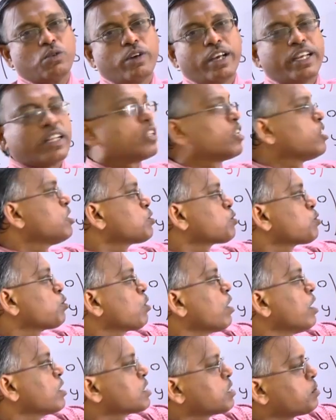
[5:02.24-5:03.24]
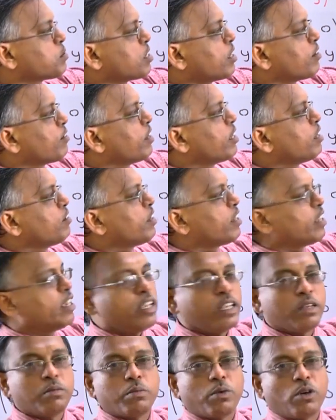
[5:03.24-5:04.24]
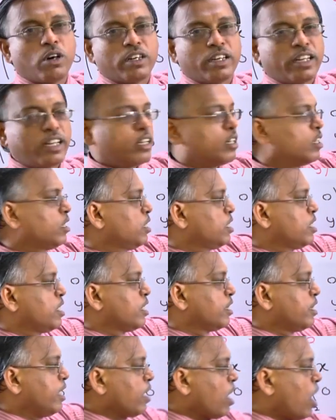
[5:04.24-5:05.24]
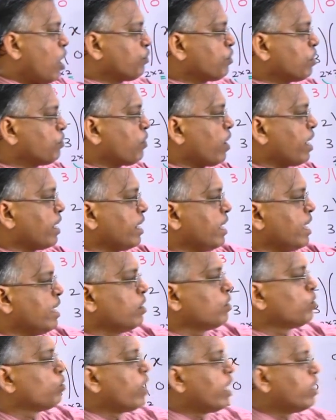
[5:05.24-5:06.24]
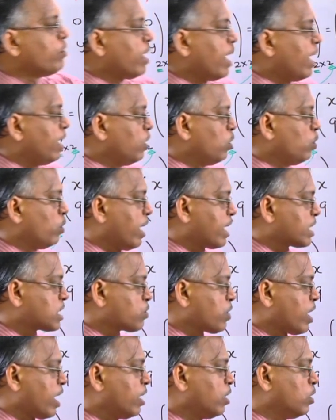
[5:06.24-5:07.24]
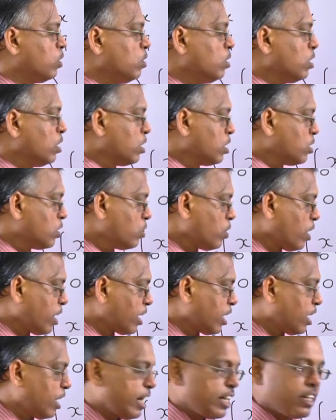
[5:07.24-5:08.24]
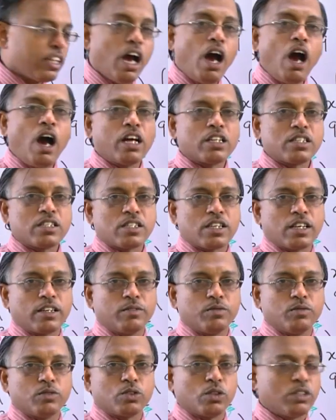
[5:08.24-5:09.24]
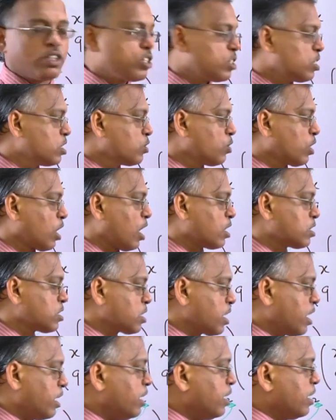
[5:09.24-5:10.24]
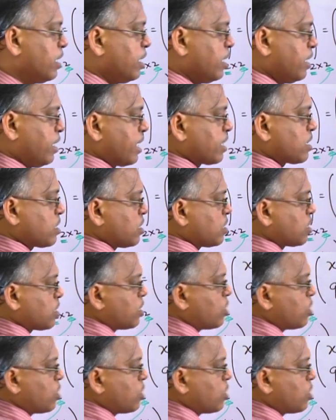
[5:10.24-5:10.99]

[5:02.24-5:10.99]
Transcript: y. These two concepts are very very important. Then after finding y value, x value, you underline the answer. So this is your answer x is